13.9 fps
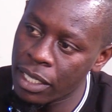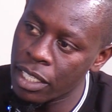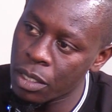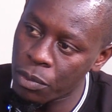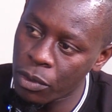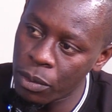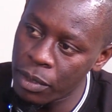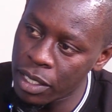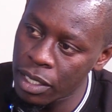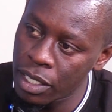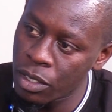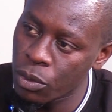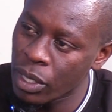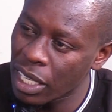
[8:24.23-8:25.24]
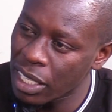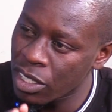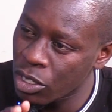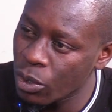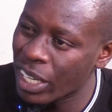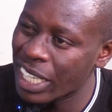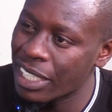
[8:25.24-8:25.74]
his promises with a
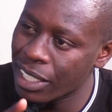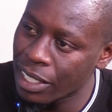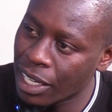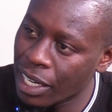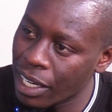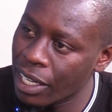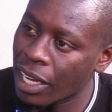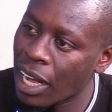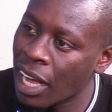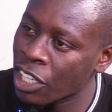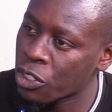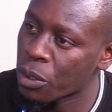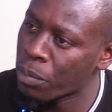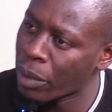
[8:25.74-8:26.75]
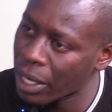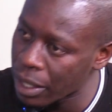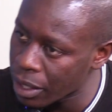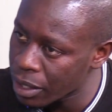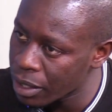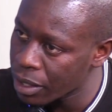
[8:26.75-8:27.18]
solid and clear action plan?